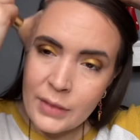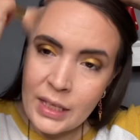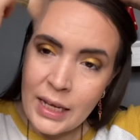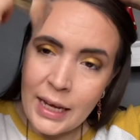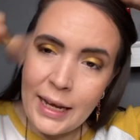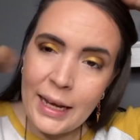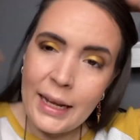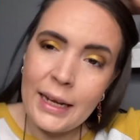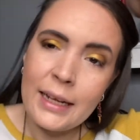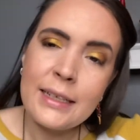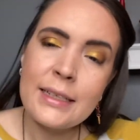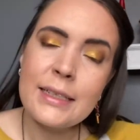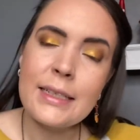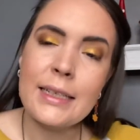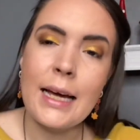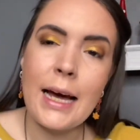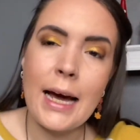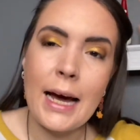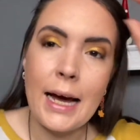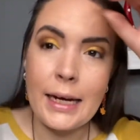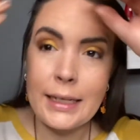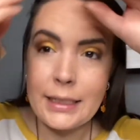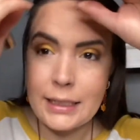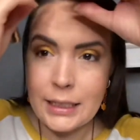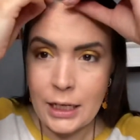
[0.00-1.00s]
it has
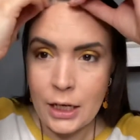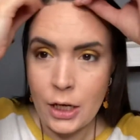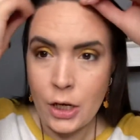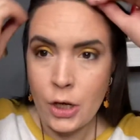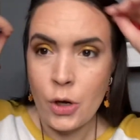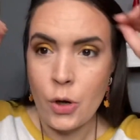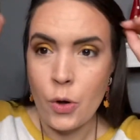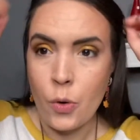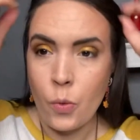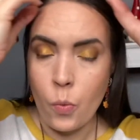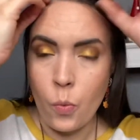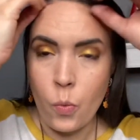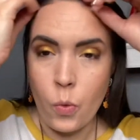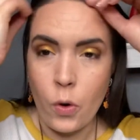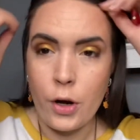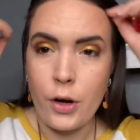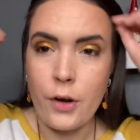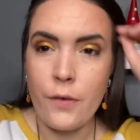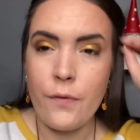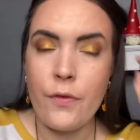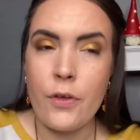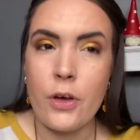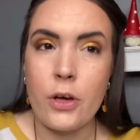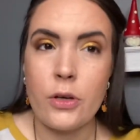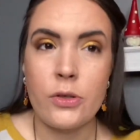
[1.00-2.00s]
got one
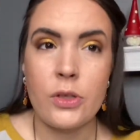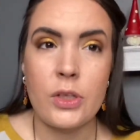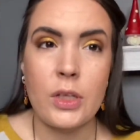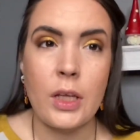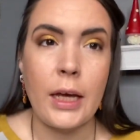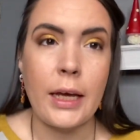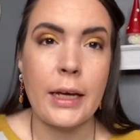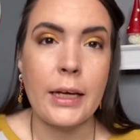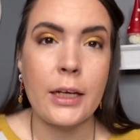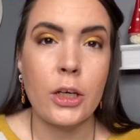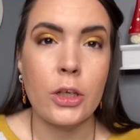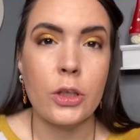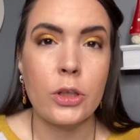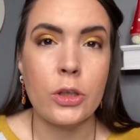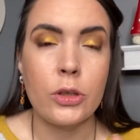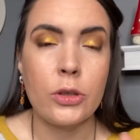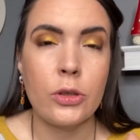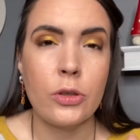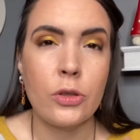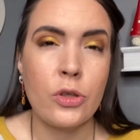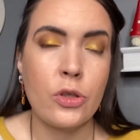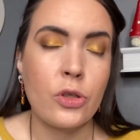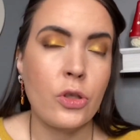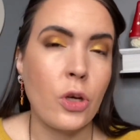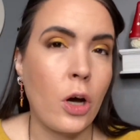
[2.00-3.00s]
of those like
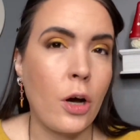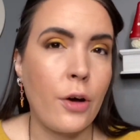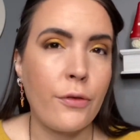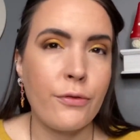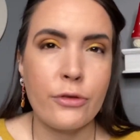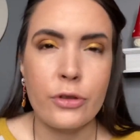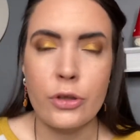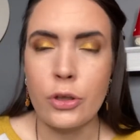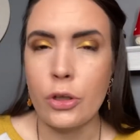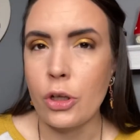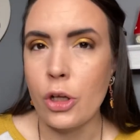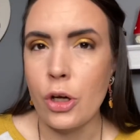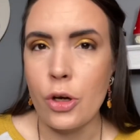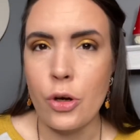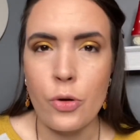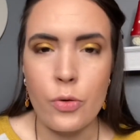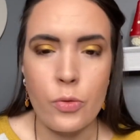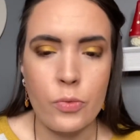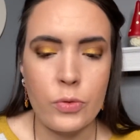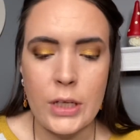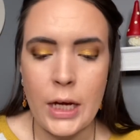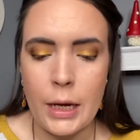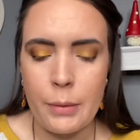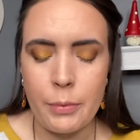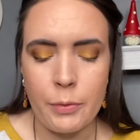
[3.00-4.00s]
soft glow
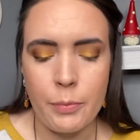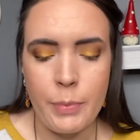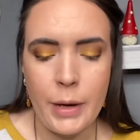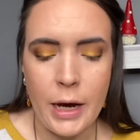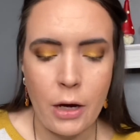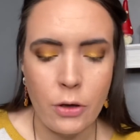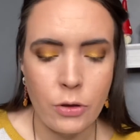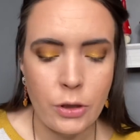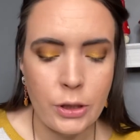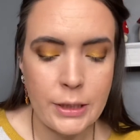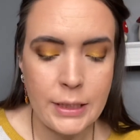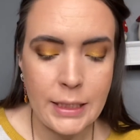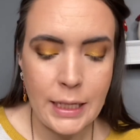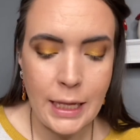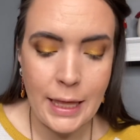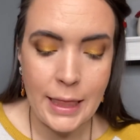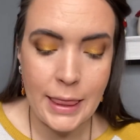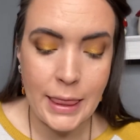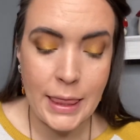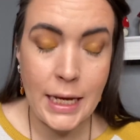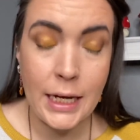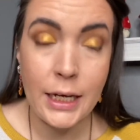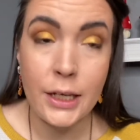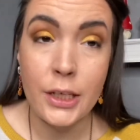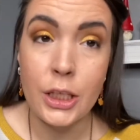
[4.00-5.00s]
type of powders in
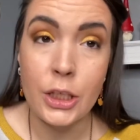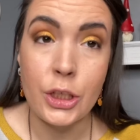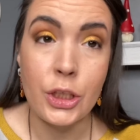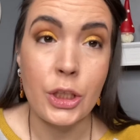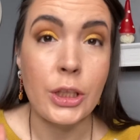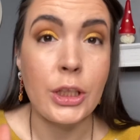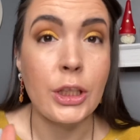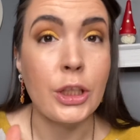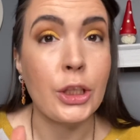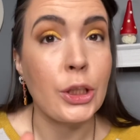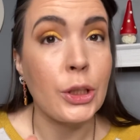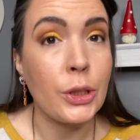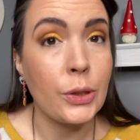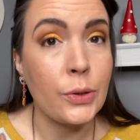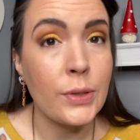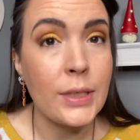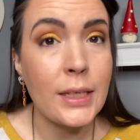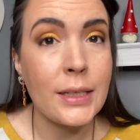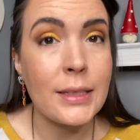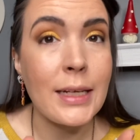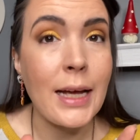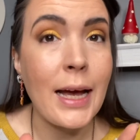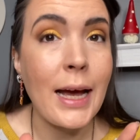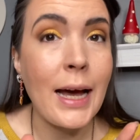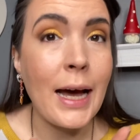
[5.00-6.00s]
there that you can use
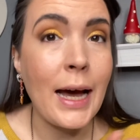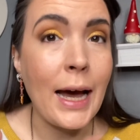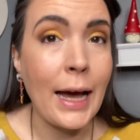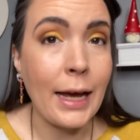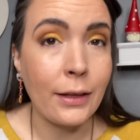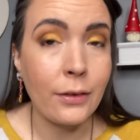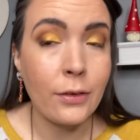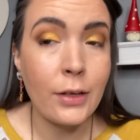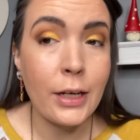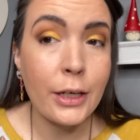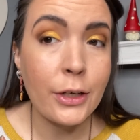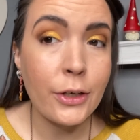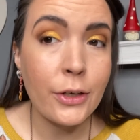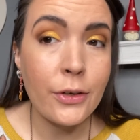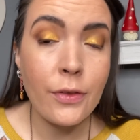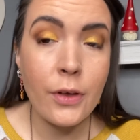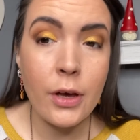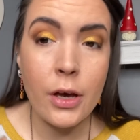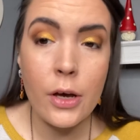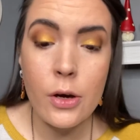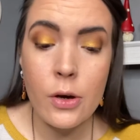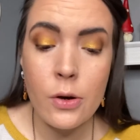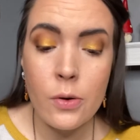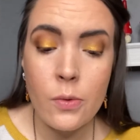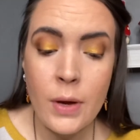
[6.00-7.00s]
as a highlighter
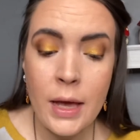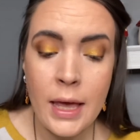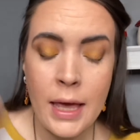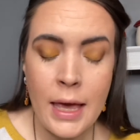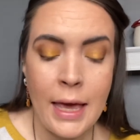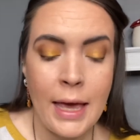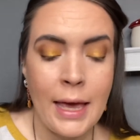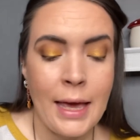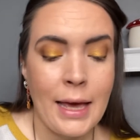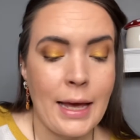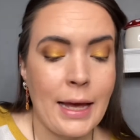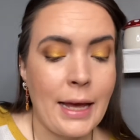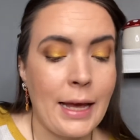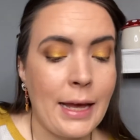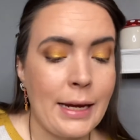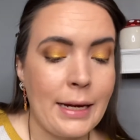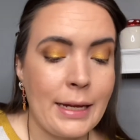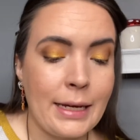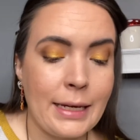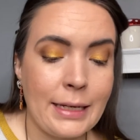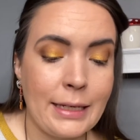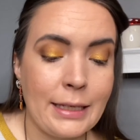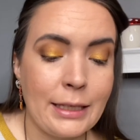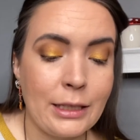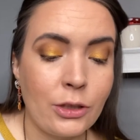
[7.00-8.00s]
though and
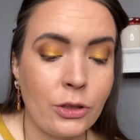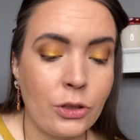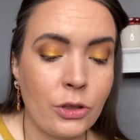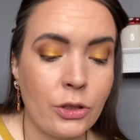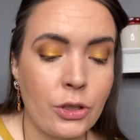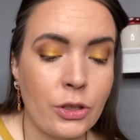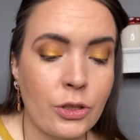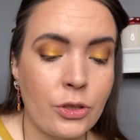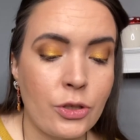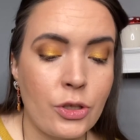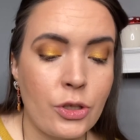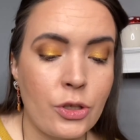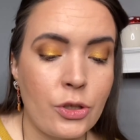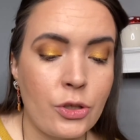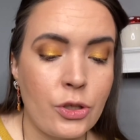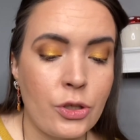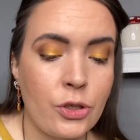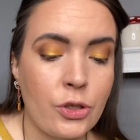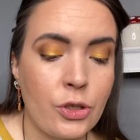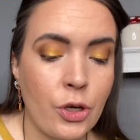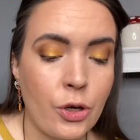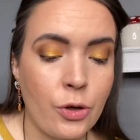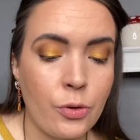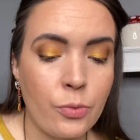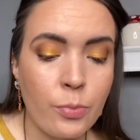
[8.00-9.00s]
it looks
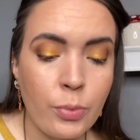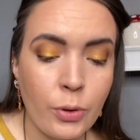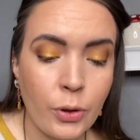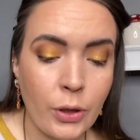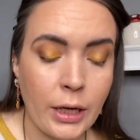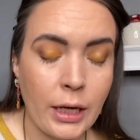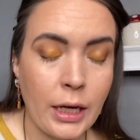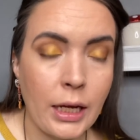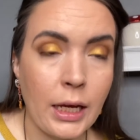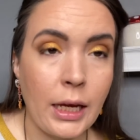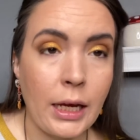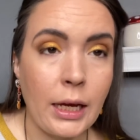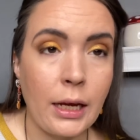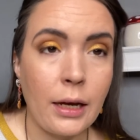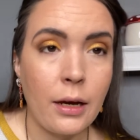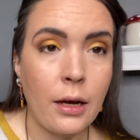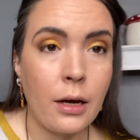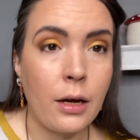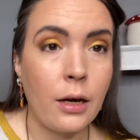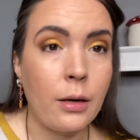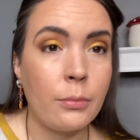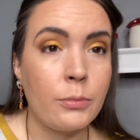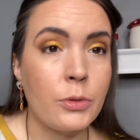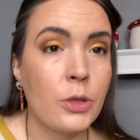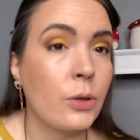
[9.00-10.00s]
so pretty
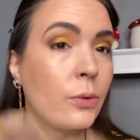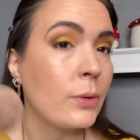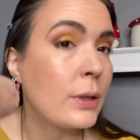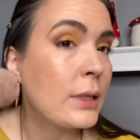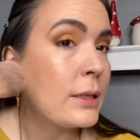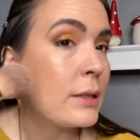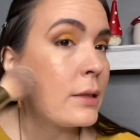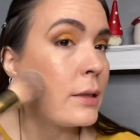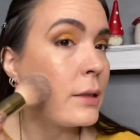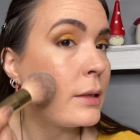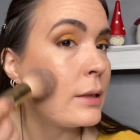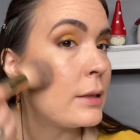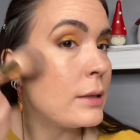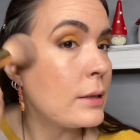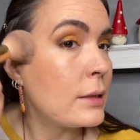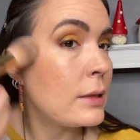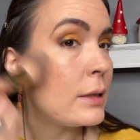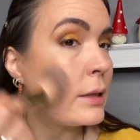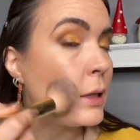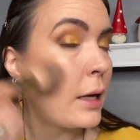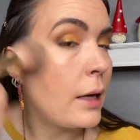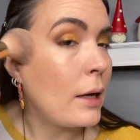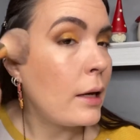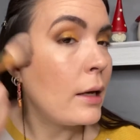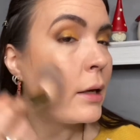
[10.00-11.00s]
um, Theresa is
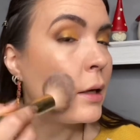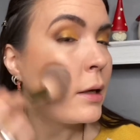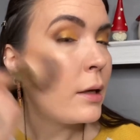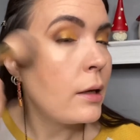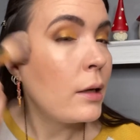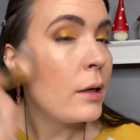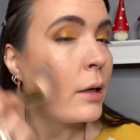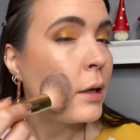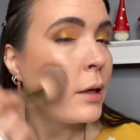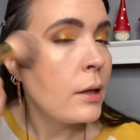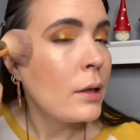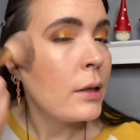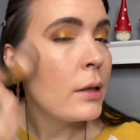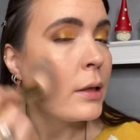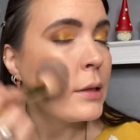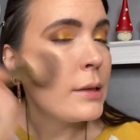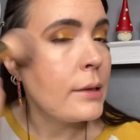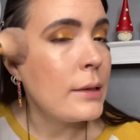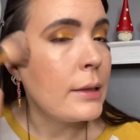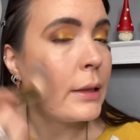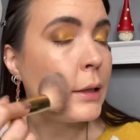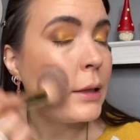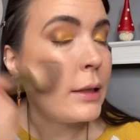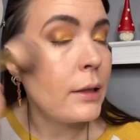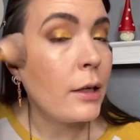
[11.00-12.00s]
dead
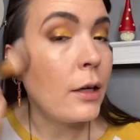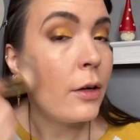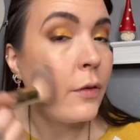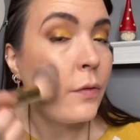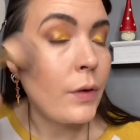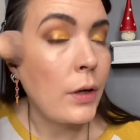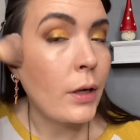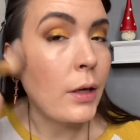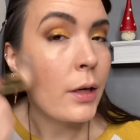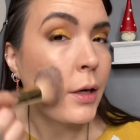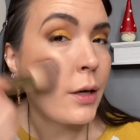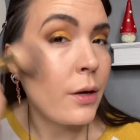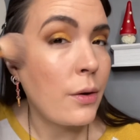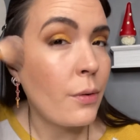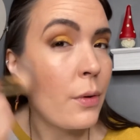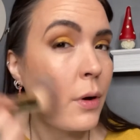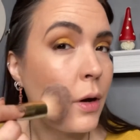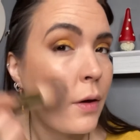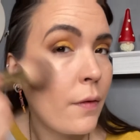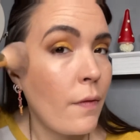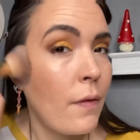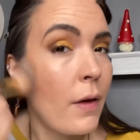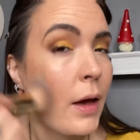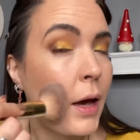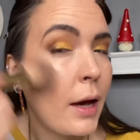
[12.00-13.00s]
did a video
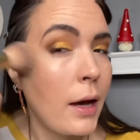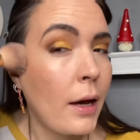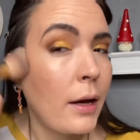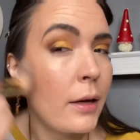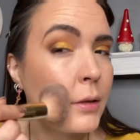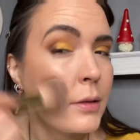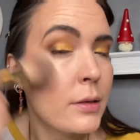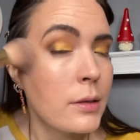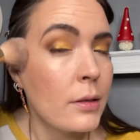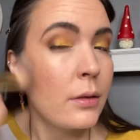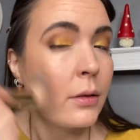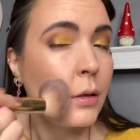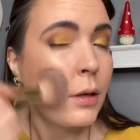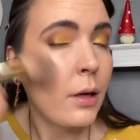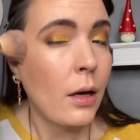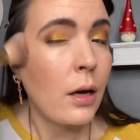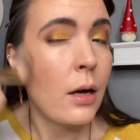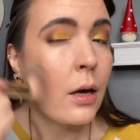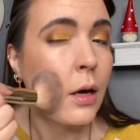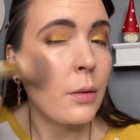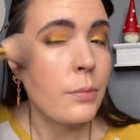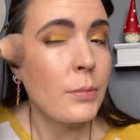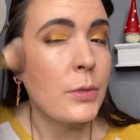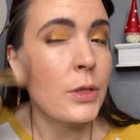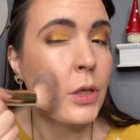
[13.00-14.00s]
on that
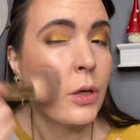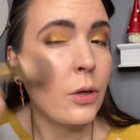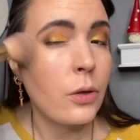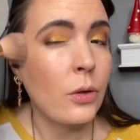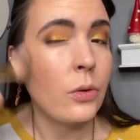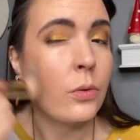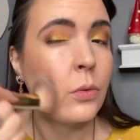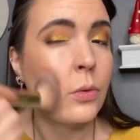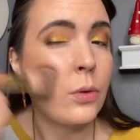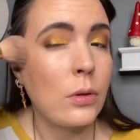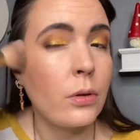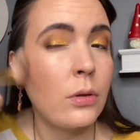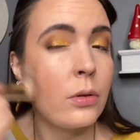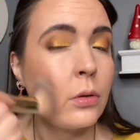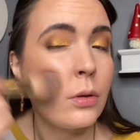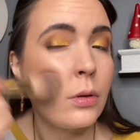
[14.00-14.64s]
um, so